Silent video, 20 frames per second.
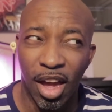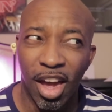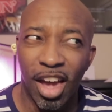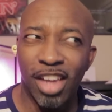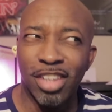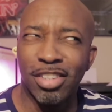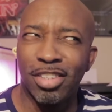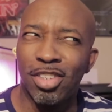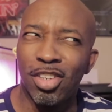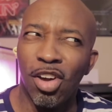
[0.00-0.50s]

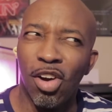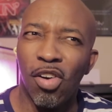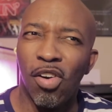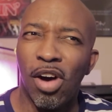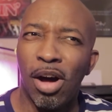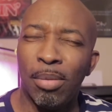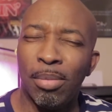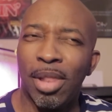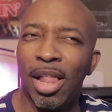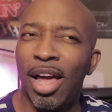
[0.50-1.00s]
And
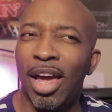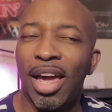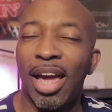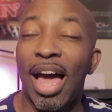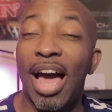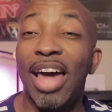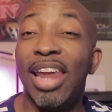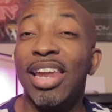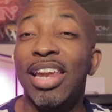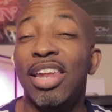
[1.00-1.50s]
so I'm like,
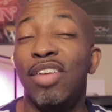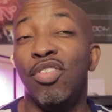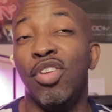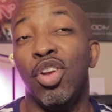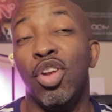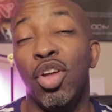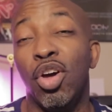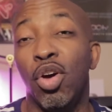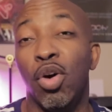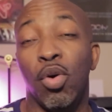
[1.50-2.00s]
I didn't
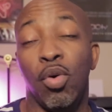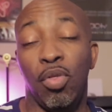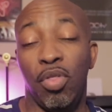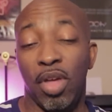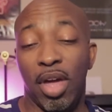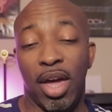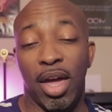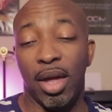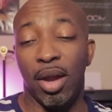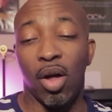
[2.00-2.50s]
even know
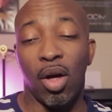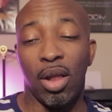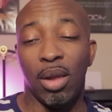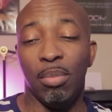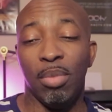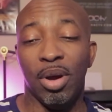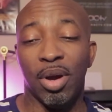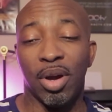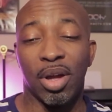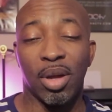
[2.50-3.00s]
that All
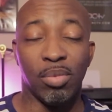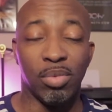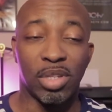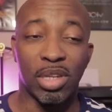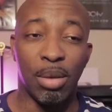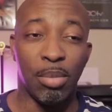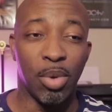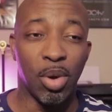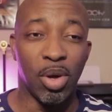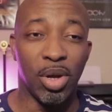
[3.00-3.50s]
American was
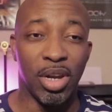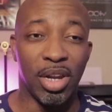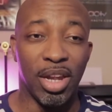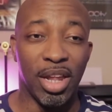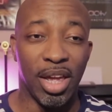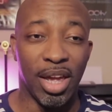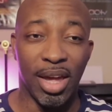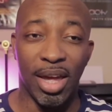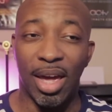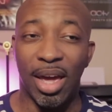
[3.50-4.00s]
coming on
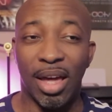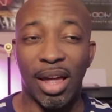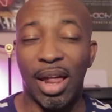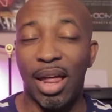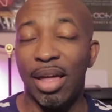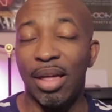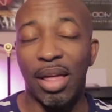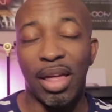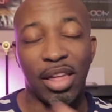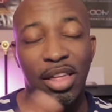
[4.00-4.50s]
today.
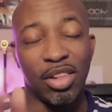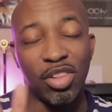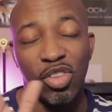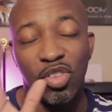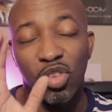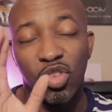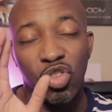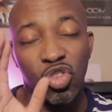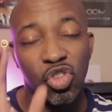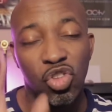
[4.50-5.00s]

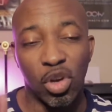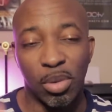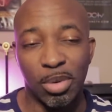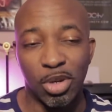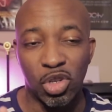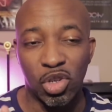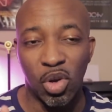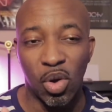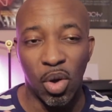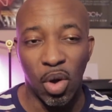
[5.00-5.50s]
So
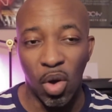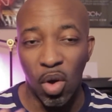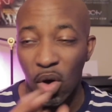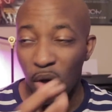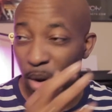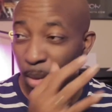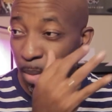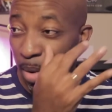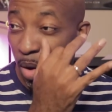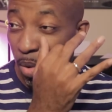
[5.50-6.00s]
much going on in my